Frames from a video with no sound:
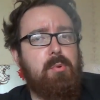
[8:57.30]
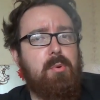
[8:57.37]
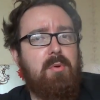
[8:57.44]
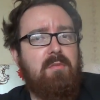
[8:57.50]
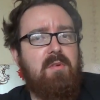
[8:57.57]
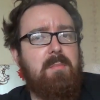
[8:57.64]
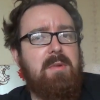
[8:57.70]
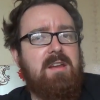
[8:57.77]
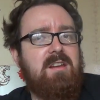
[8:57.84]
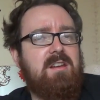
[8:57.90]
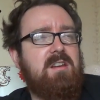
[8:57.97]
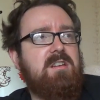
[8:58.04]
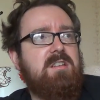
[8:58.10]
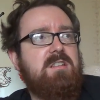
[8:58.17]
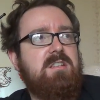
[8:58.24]
The
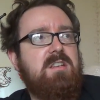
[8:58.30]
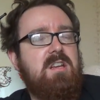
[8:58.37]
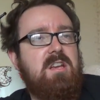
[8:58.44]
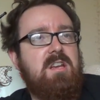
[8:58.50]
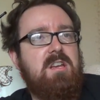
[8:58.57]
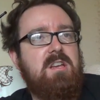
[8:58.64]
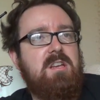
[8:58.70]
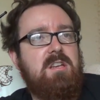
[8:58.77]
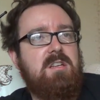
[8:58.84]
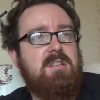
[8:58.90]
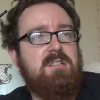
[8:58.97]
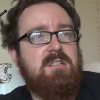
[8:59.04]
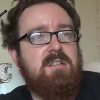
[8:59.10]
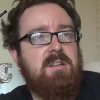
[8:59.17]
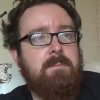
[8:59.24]
mix
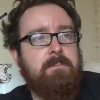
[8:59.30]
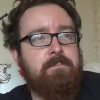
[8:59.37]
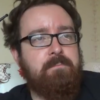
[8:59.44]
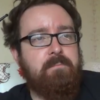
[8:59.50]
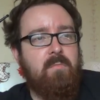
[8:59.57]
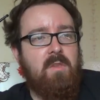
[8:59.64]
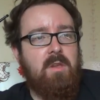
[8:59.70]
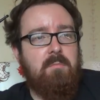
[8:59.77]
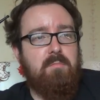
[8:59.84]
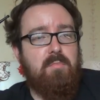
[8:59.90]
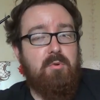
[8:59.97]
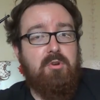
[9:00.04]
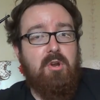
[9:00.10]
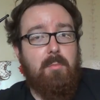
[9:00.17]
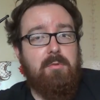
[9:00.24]
is
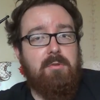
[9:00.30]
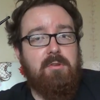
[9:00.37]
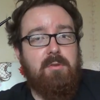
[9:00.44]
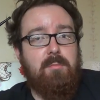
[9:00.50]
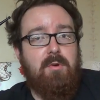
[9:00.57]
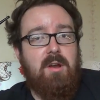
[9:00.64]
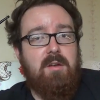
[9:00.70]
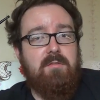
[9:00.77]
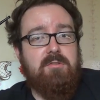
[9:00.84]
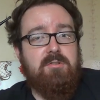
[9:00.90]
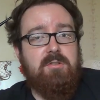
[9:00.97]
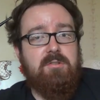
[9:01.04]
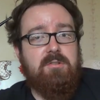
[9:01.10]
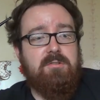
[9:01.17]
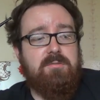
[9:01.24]
predominantly Bright
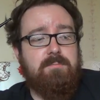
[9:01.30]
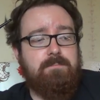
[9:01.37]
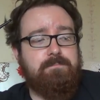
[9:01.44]
Virginias.